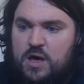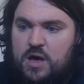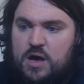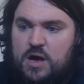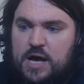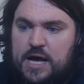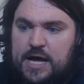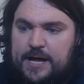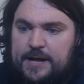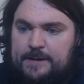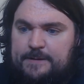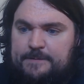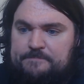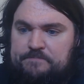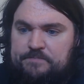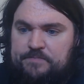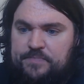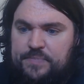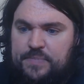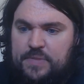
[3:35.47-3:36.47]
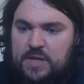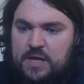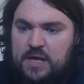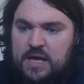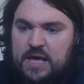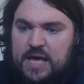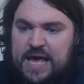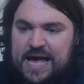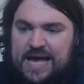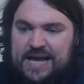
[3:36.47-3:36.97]

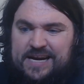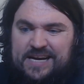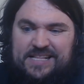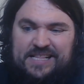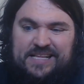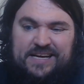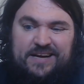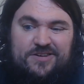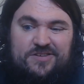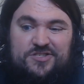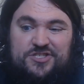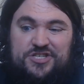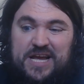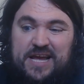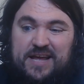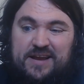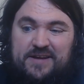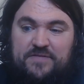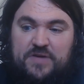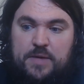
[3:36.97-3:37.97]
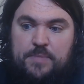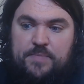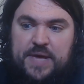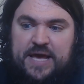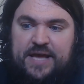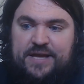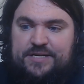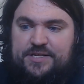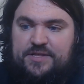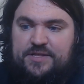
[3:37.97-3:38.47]
Add a clearer chain of
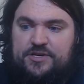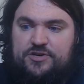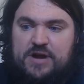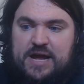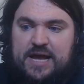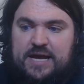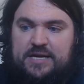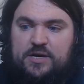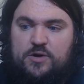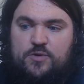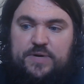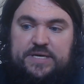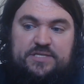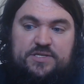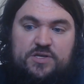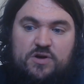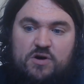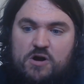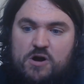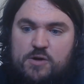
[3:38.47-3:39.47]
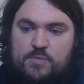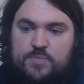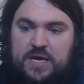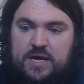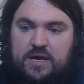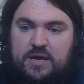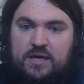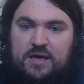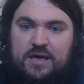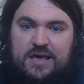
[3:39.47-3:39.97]
command to the Dragon Queen's
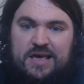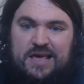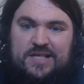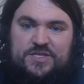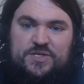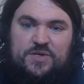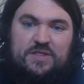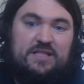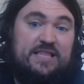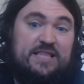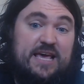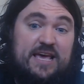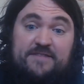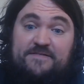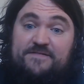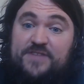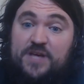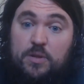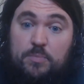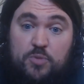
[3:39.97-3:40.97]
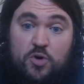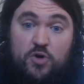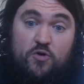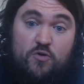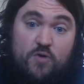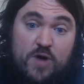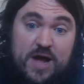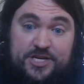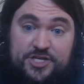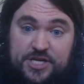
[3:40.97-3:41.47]
army so that they can feel
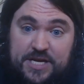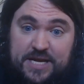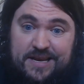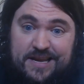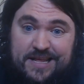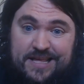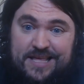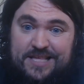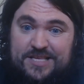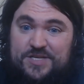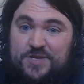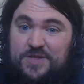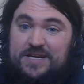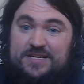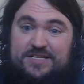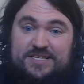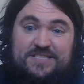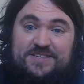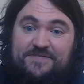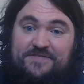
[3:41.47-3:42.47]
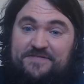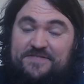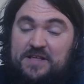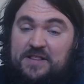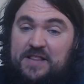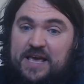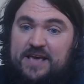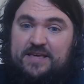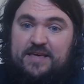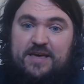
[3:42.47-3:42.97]
progression, so that it doesn't feel
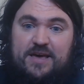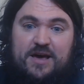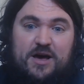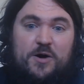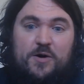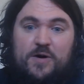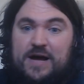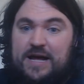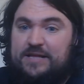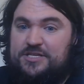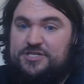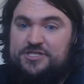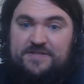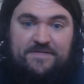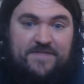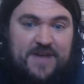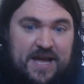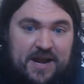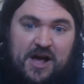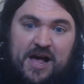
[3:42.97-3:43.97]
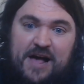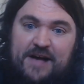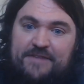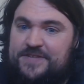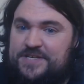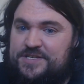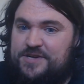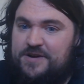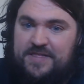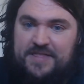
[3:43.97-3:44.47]
like, oh, I just fight
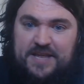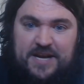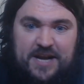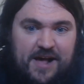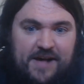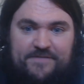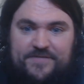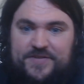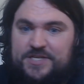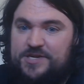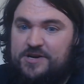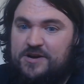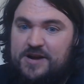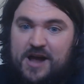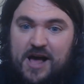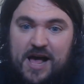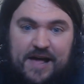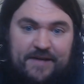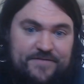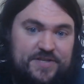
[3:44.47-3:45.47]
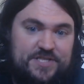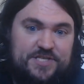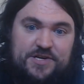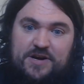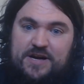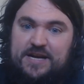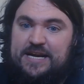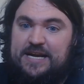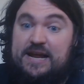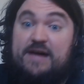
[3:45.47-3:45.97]
officer and then officer and
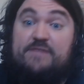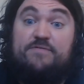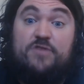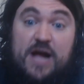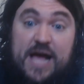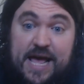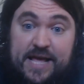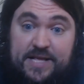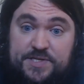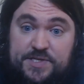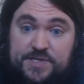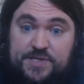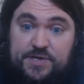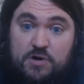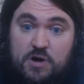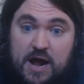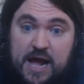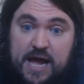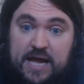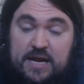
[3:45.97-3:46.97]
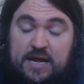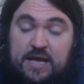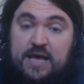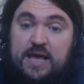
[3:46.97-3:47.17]
officer and it never ends, right?